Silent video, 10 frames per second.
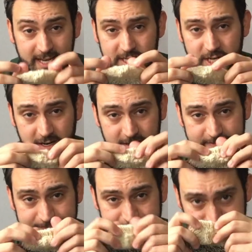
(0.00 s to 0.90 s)
Kitchener
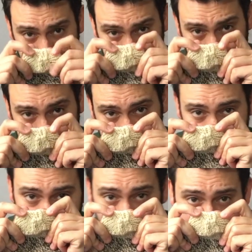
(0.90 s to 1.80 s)

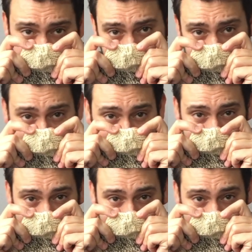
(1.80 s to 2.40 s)
there.